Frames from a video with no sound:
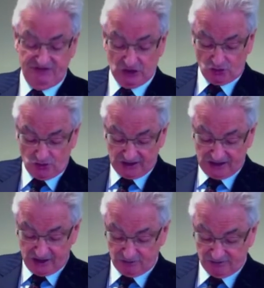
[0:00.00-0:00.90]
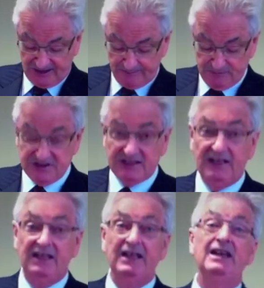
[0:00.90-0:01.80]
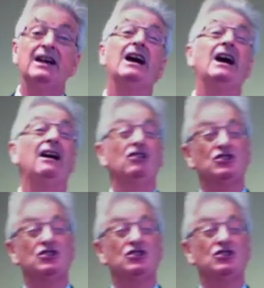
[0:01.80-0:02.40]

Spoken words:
in Victorian local government are